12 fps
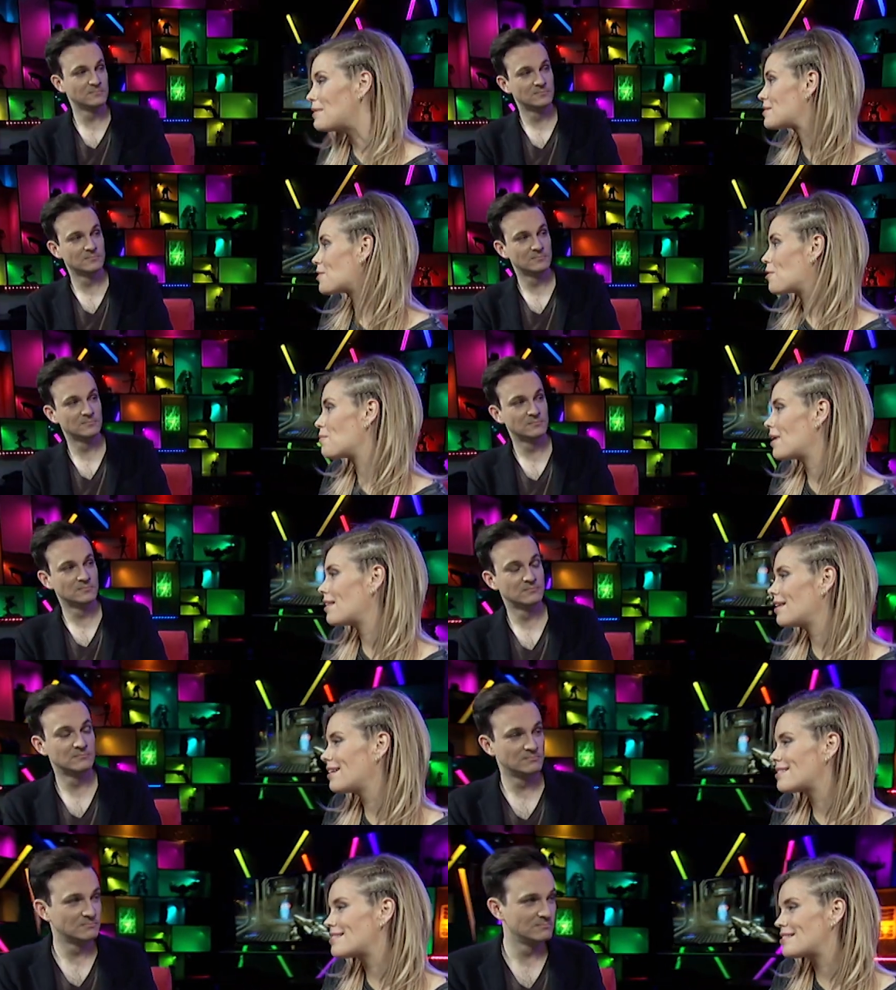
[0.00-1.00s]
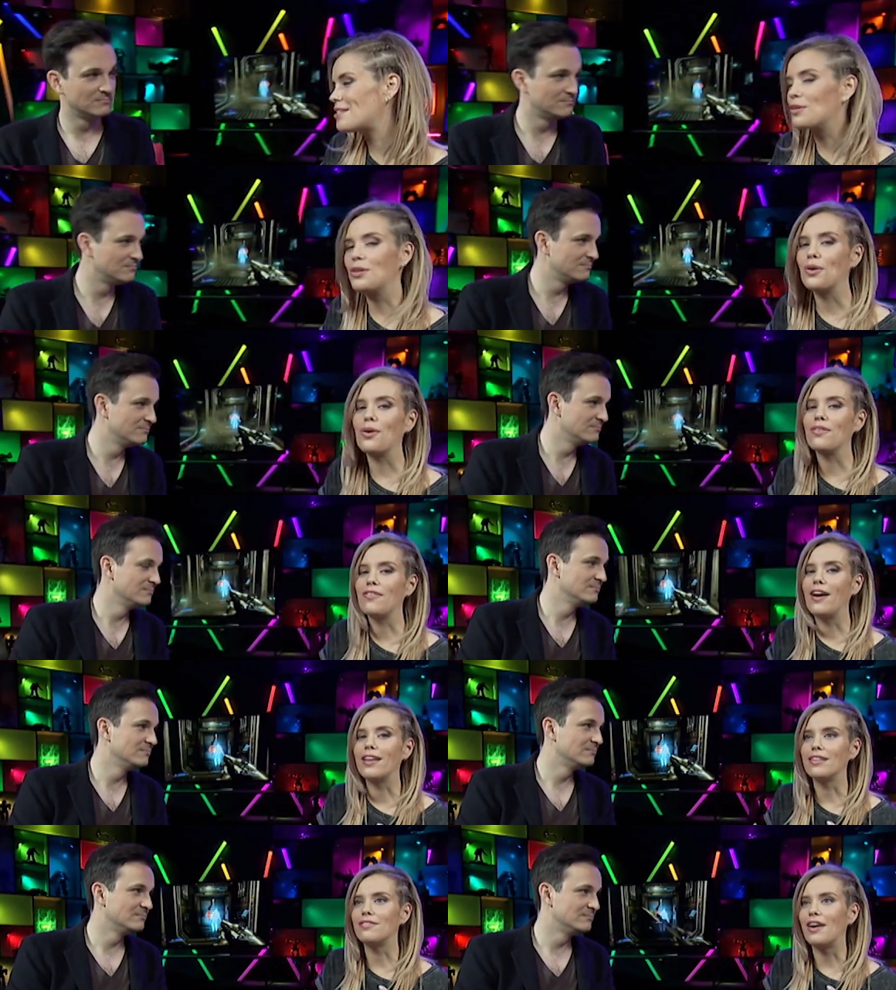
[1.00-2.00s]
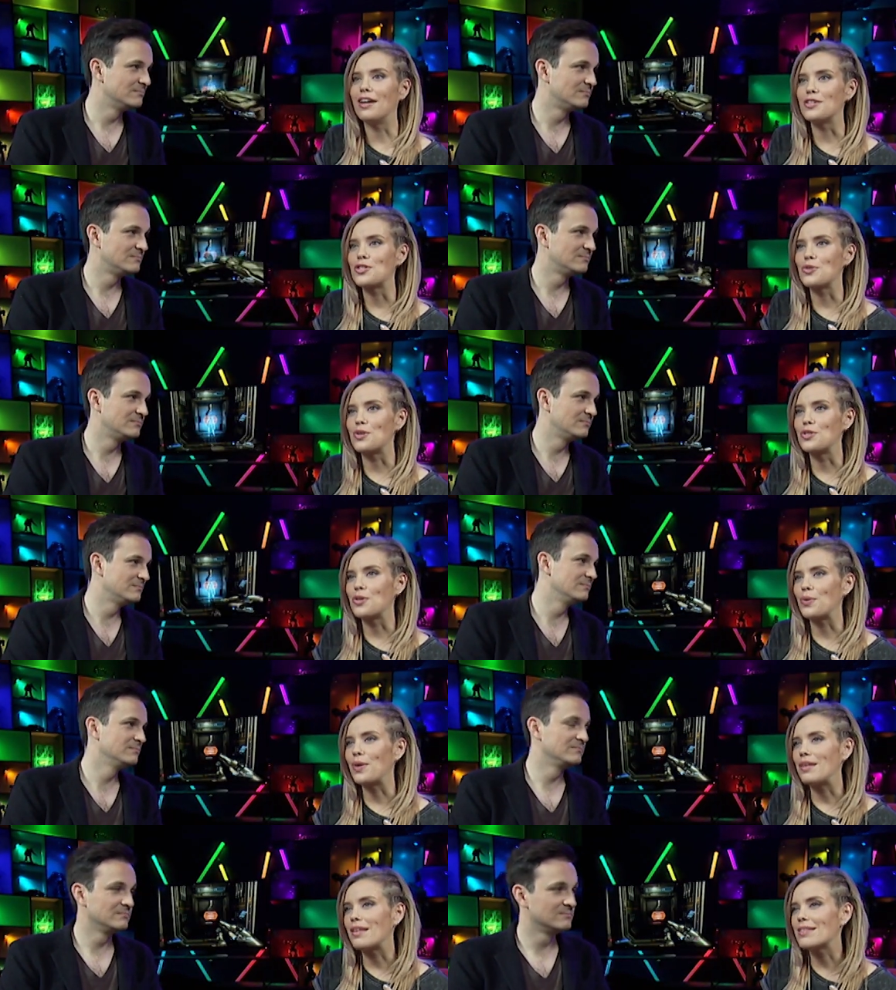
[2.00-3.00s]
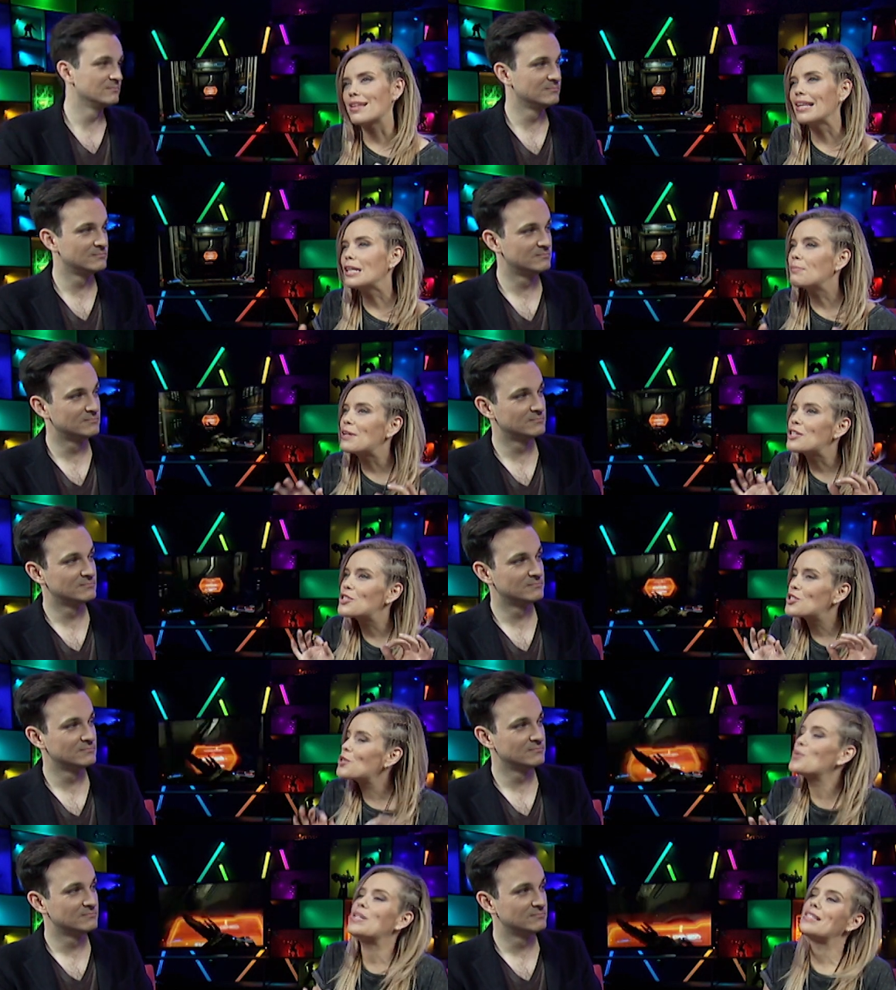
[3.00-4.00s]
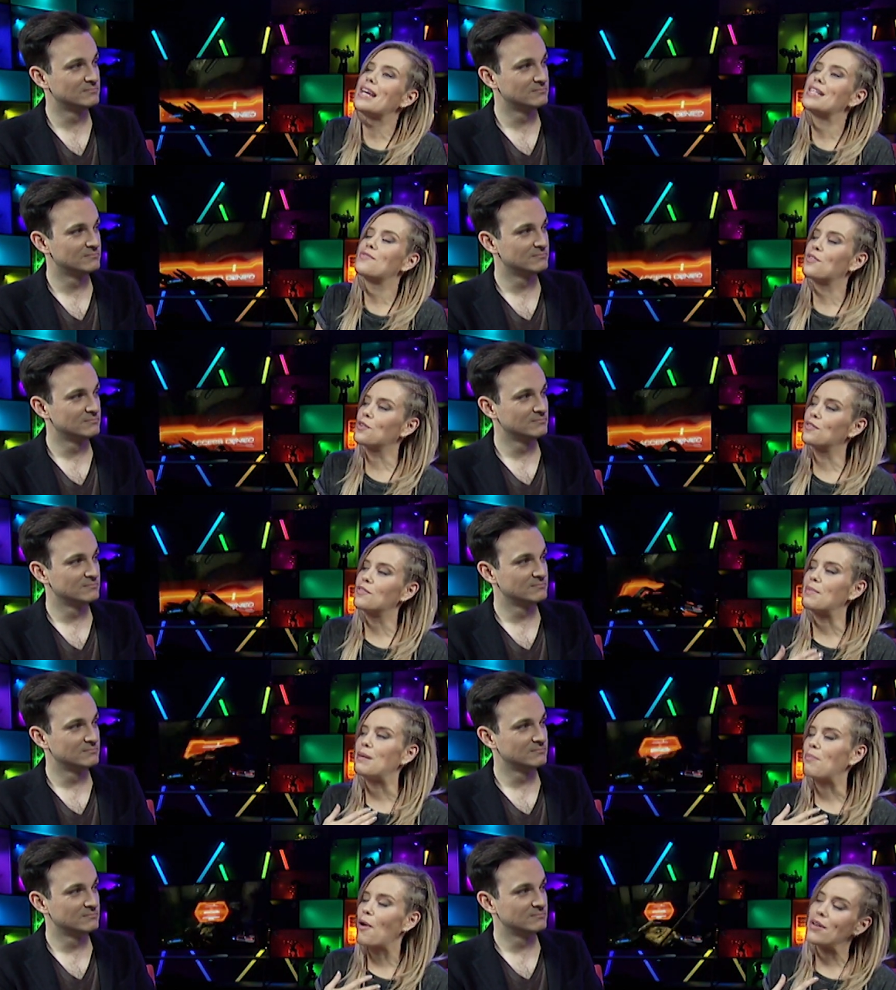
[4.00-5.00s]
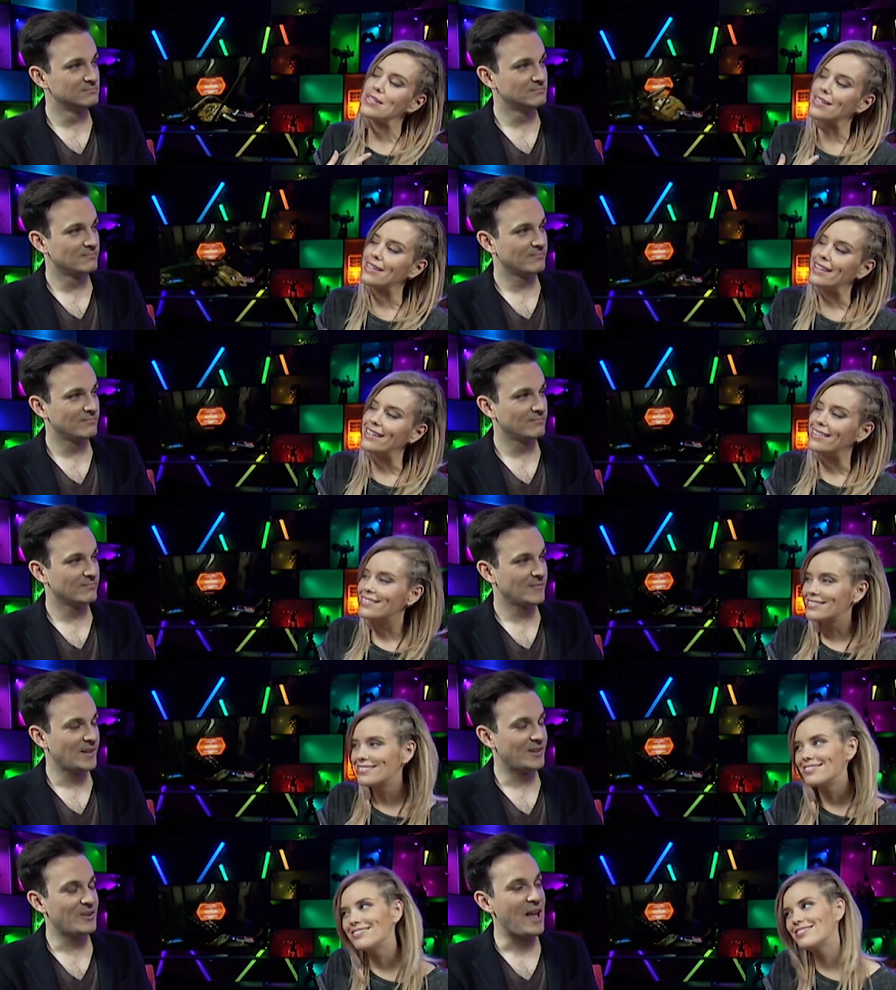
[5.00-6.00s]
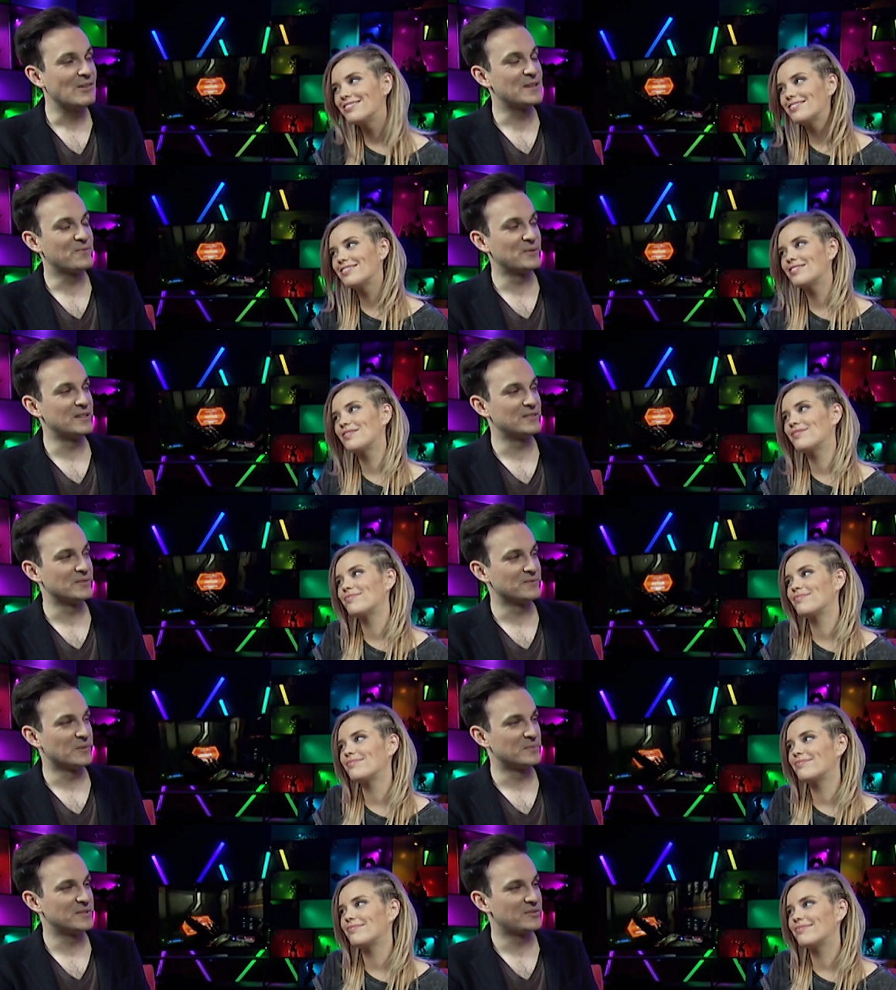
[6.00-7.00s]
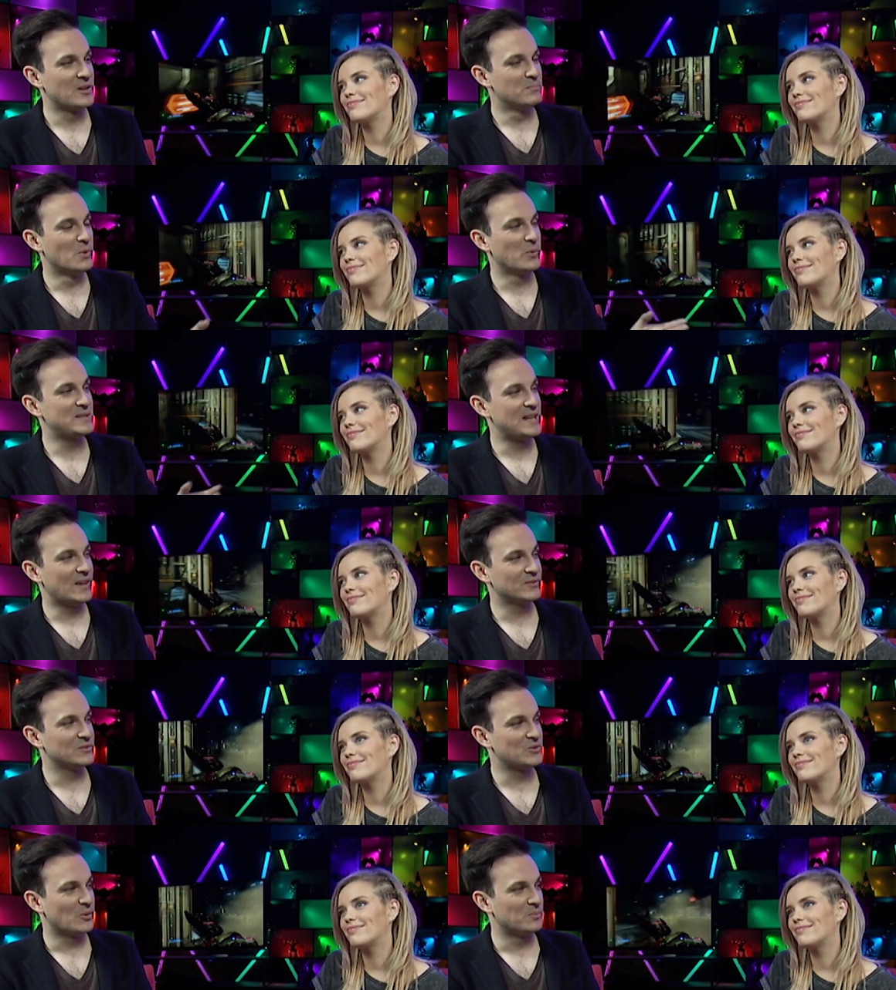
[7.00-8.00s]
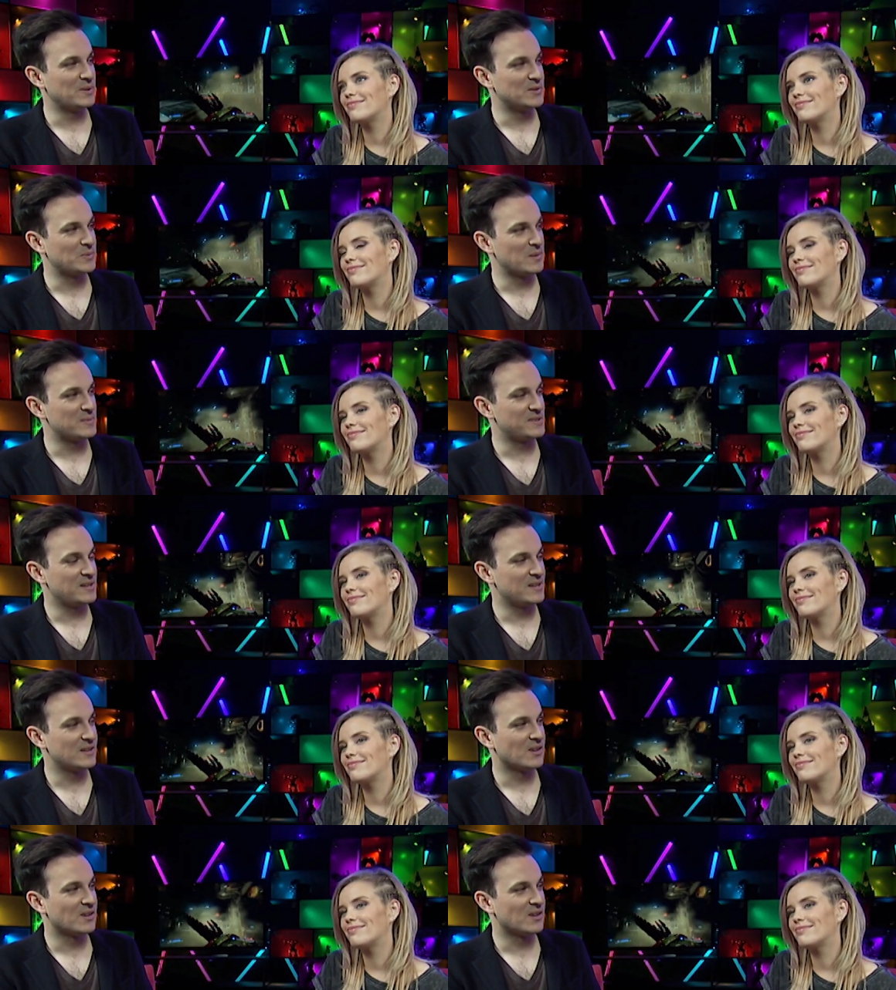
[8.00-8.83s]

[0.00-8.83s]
Speaker 1: be so, but I think it's still glorifying the violence to a degree that's a little bit too distasteful for me personally.
Speaker 2: I mean, how different is it from just mowing down zombies with a machine